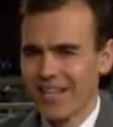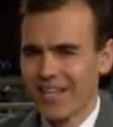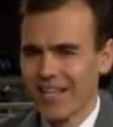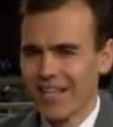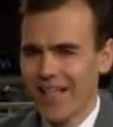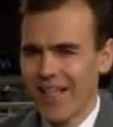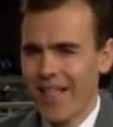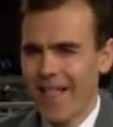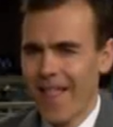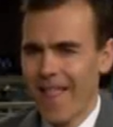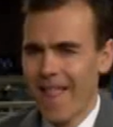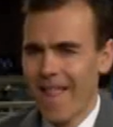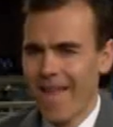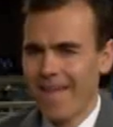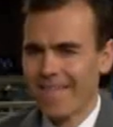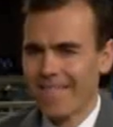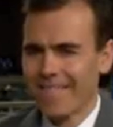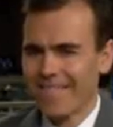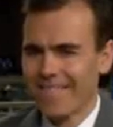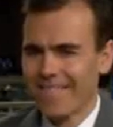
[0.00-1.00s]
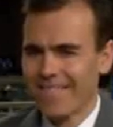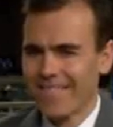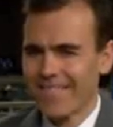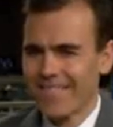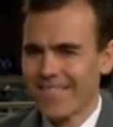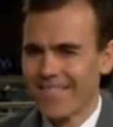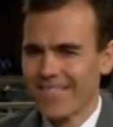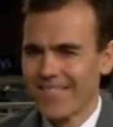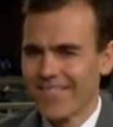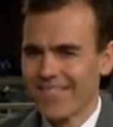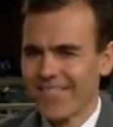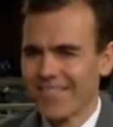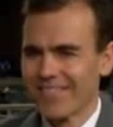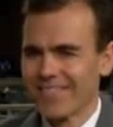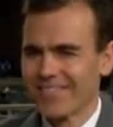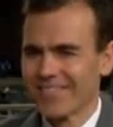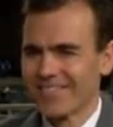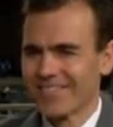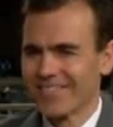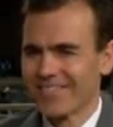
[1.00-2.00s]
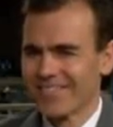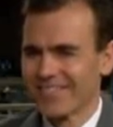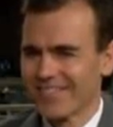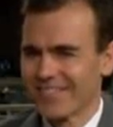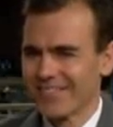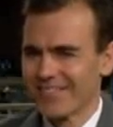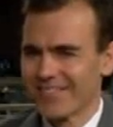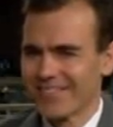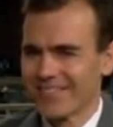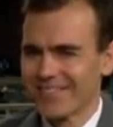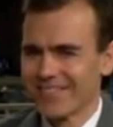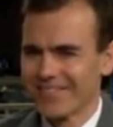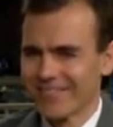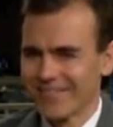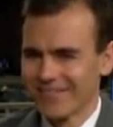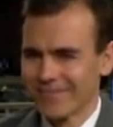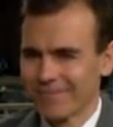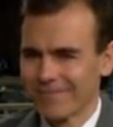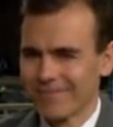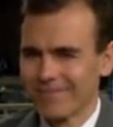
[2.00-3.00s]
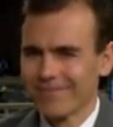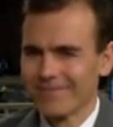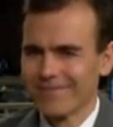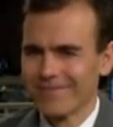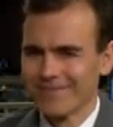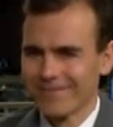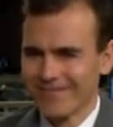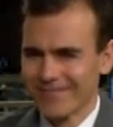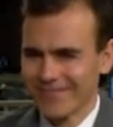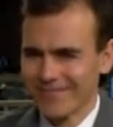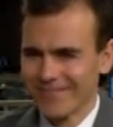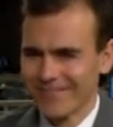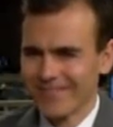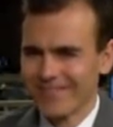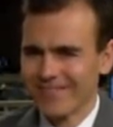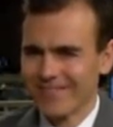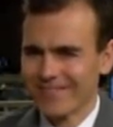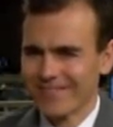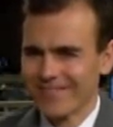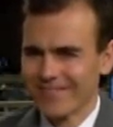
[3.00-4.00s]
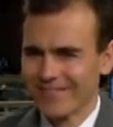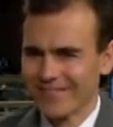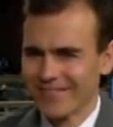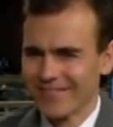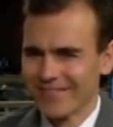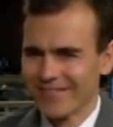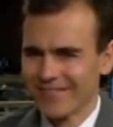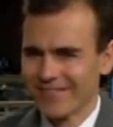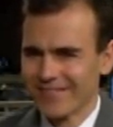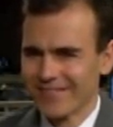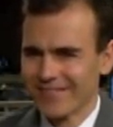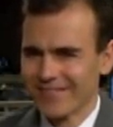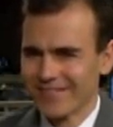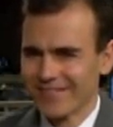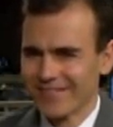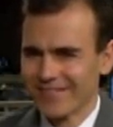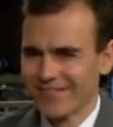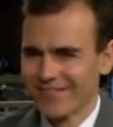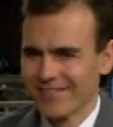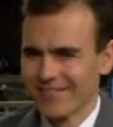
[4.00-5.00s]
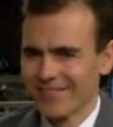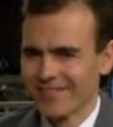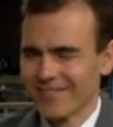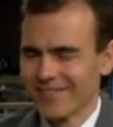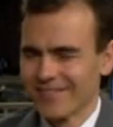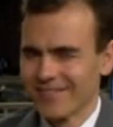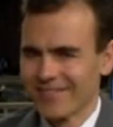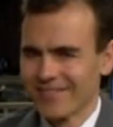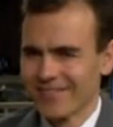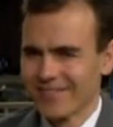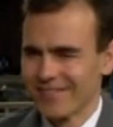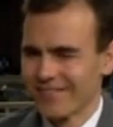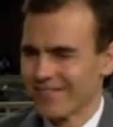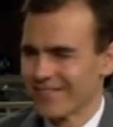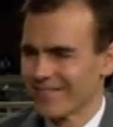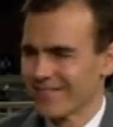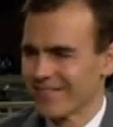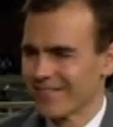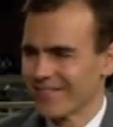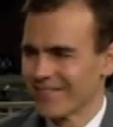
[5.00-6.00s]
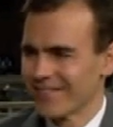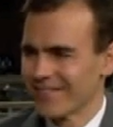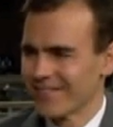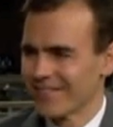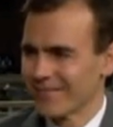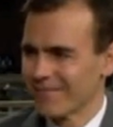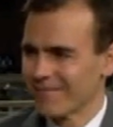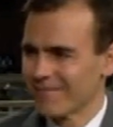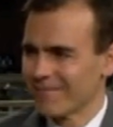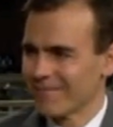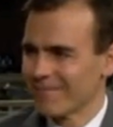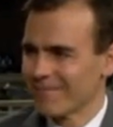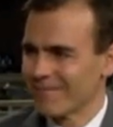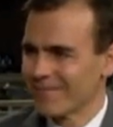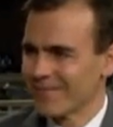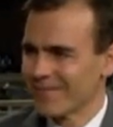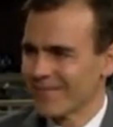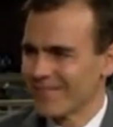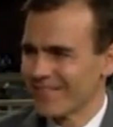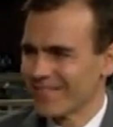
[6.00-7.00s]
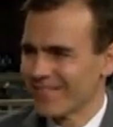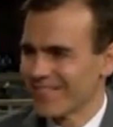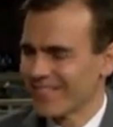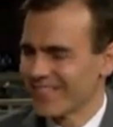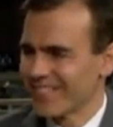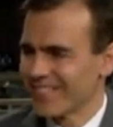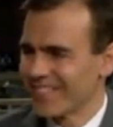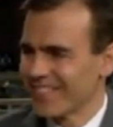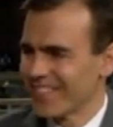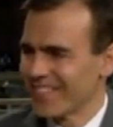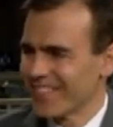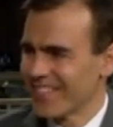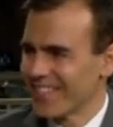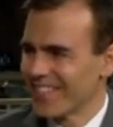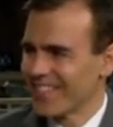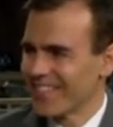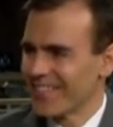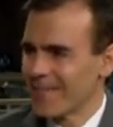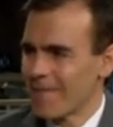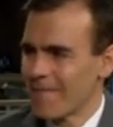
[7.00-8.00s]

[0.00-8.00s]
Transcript: The person shown says nothing.